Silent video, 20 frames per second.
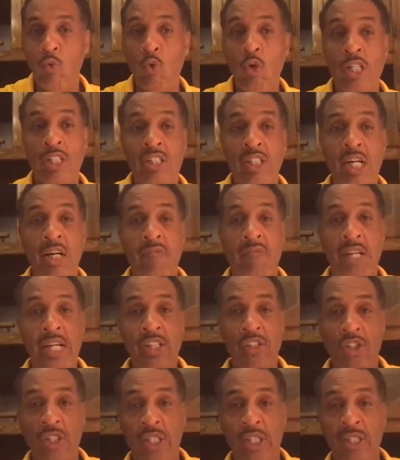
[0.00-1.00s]
where
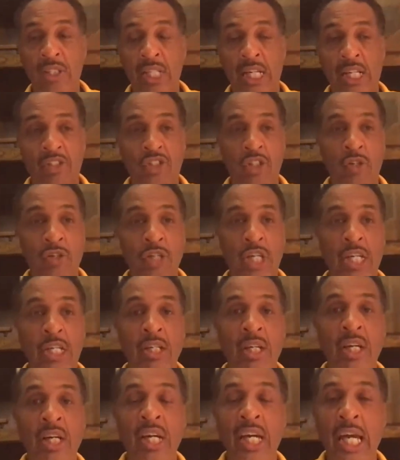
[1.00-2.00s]
salvation is. And so
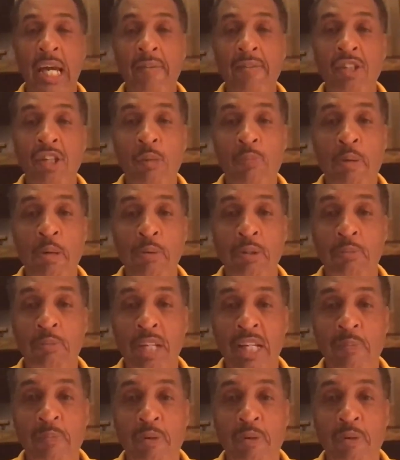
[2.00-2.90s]
he, even though people are being